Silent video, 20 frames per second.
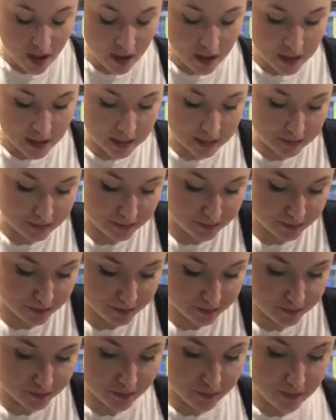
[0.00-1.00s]
um,
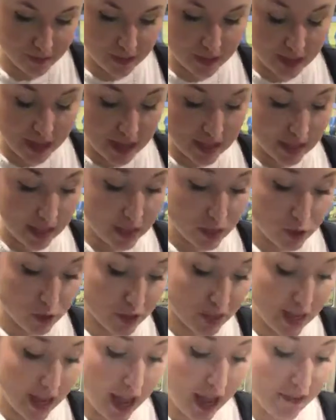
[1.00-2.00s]
they, they
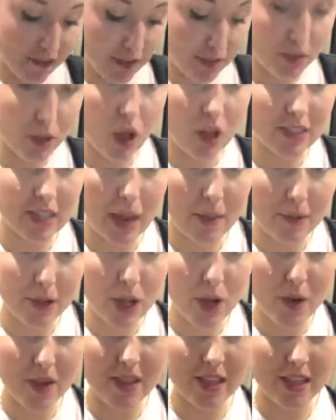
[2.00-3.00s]
used to have them a long time
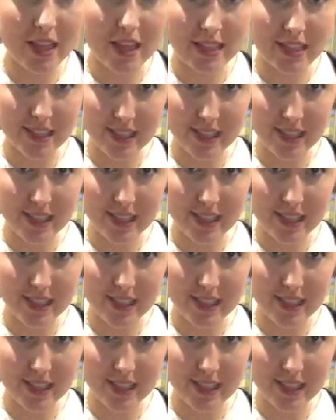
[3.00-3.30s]
ago and then they